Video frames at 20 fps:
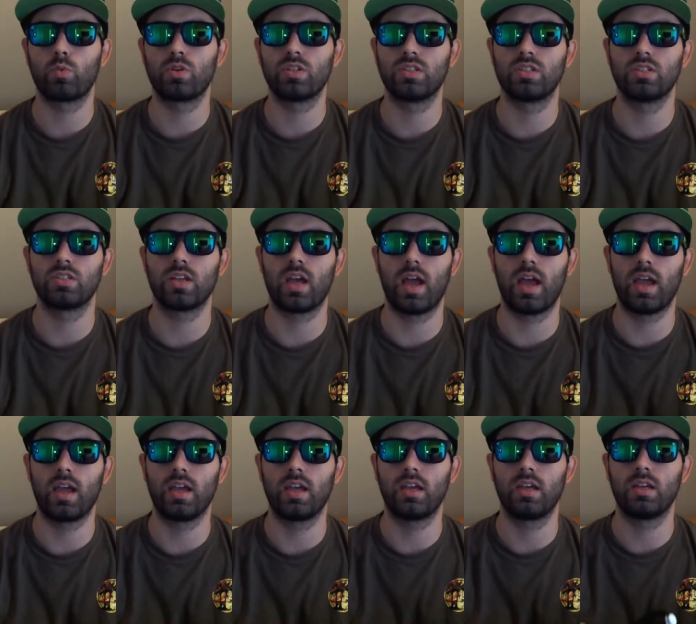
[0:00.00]
which is
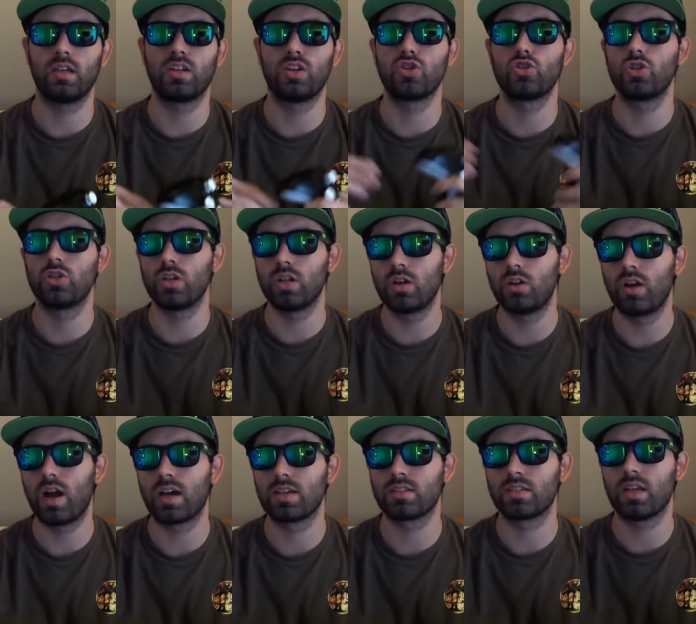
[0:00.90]
an
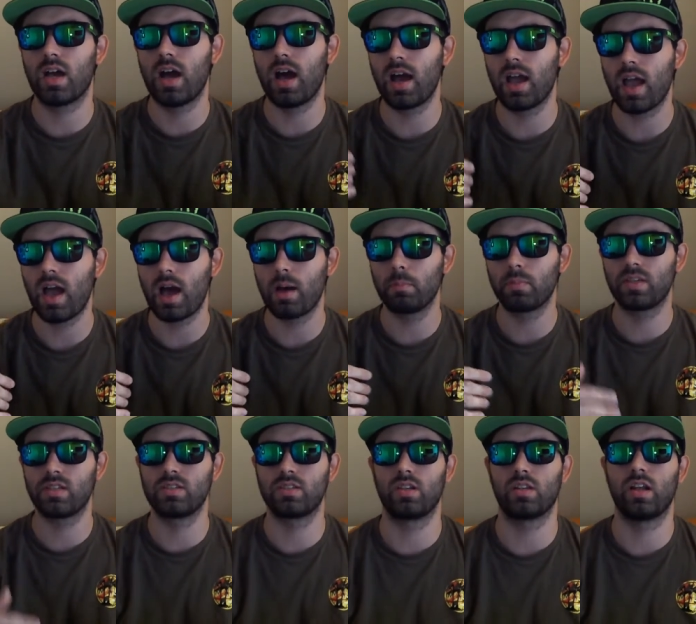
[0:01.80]
engineer as I am.
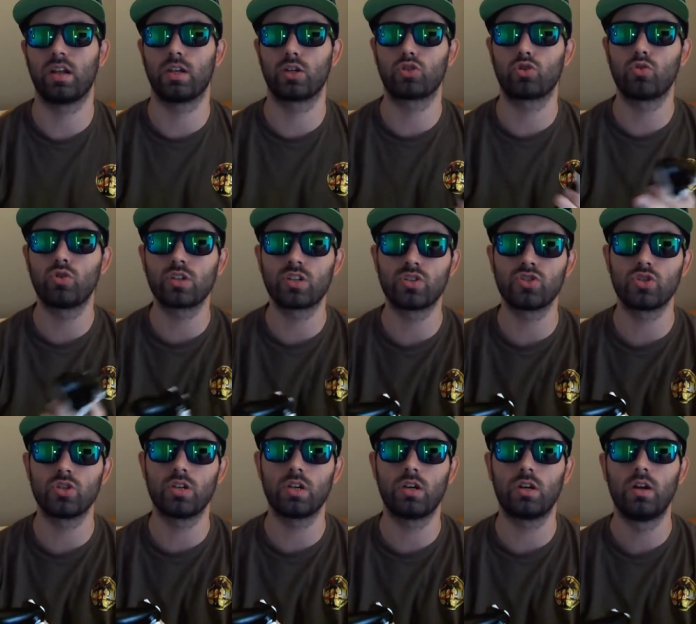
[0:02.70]
He's an electronic
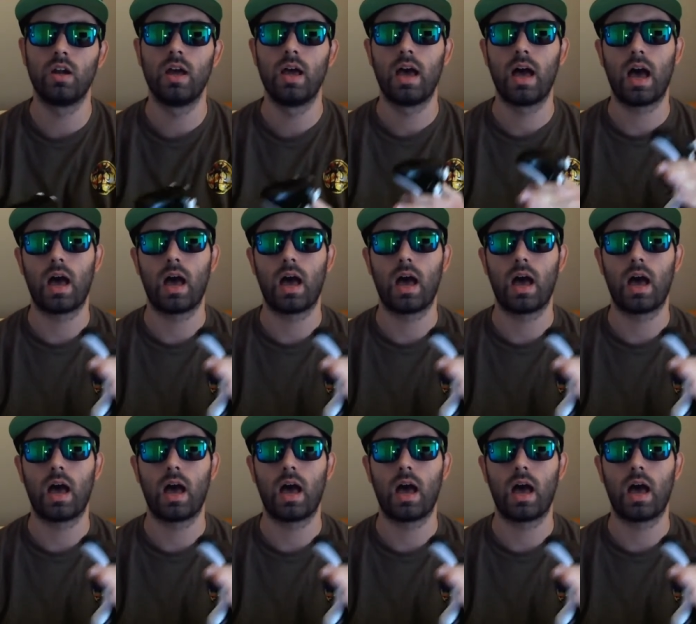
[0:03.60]
engineer.